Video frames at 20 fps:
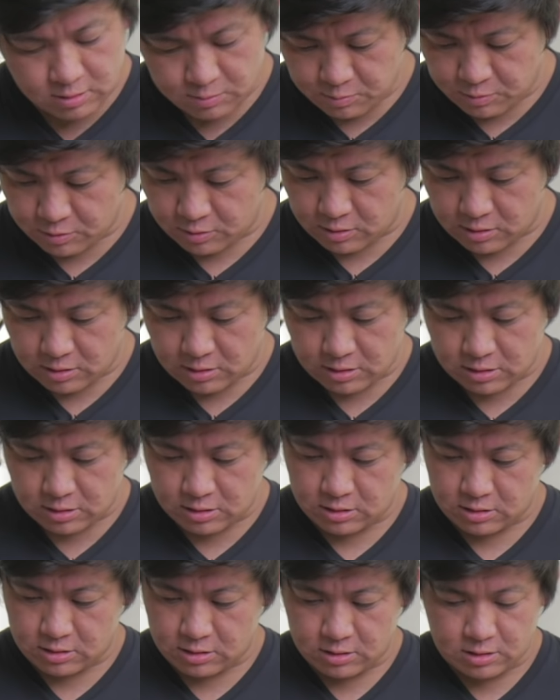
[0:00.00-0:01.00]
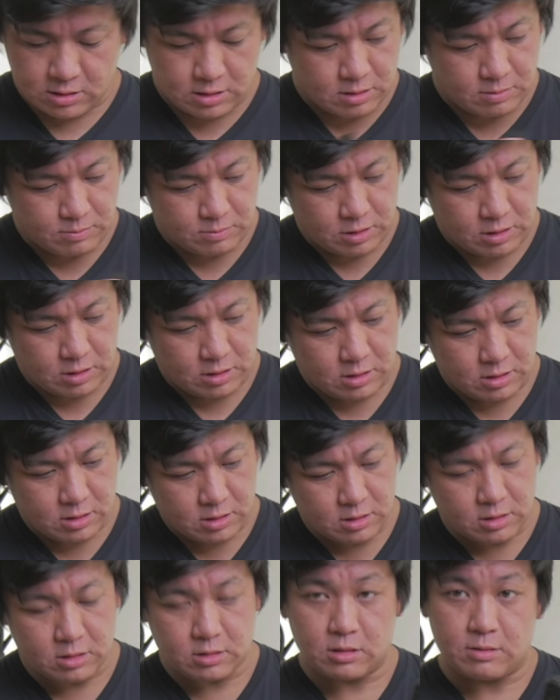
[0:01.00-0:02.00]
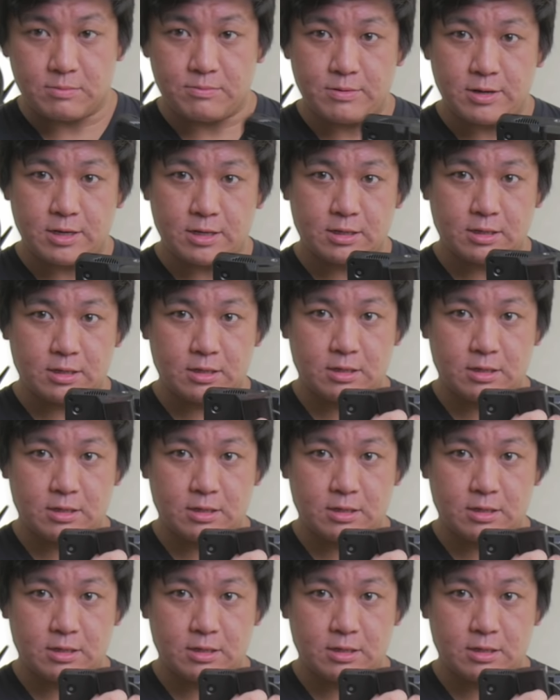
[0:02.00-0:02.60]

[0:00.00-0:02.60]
put this dummy on the back.